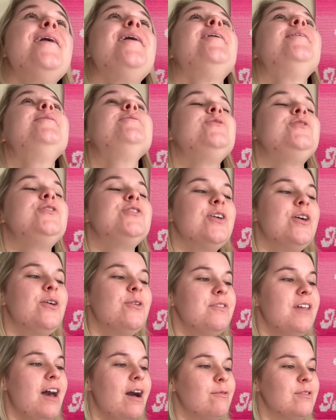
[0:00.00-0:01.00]
Oh,
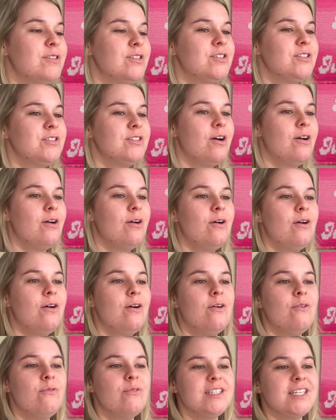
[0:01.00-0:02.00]
Joe, that was
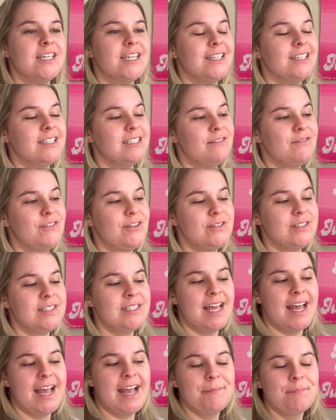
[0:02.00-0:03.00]
so ridiculous of you to
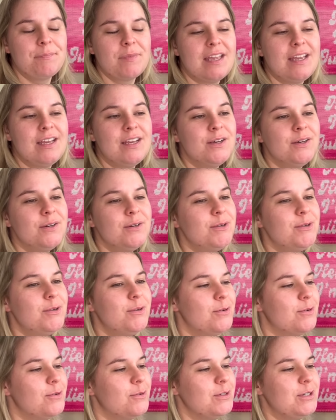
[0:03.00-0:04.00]
say.
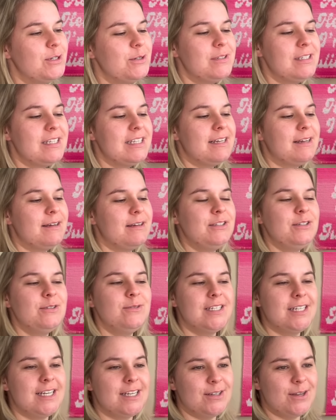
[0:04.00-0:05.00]
Ooh, you did
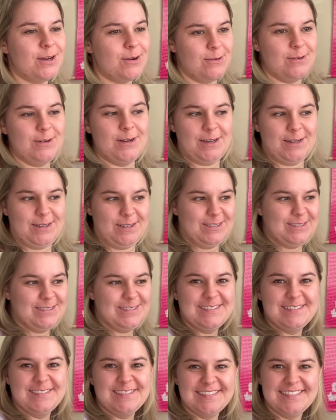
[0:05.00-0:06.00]
a no-no.
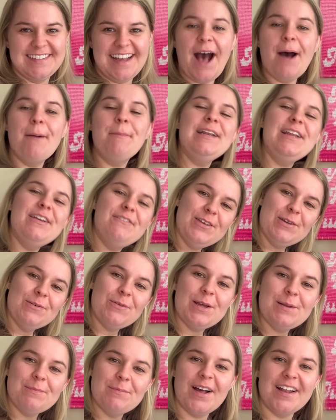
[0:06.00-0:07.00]
How many of you
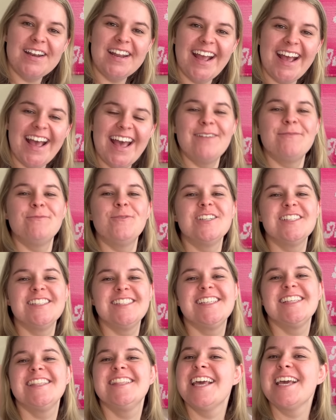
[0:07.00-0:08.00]
were in Mane and want
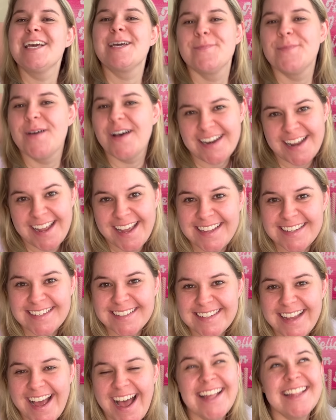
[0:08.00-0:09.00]
to thank Mane?
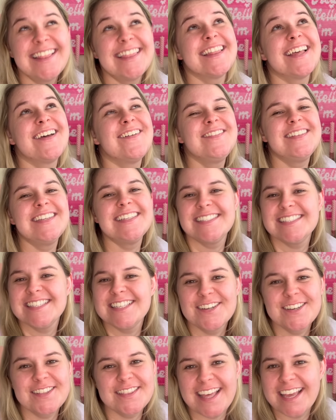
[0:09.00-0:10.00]
I'd love to see
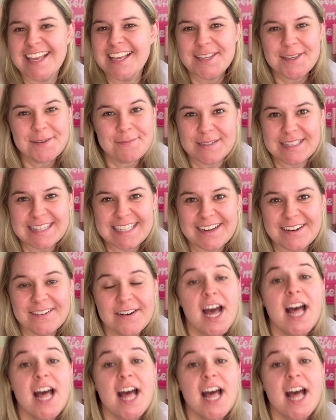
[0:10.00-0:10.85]
your thank you below.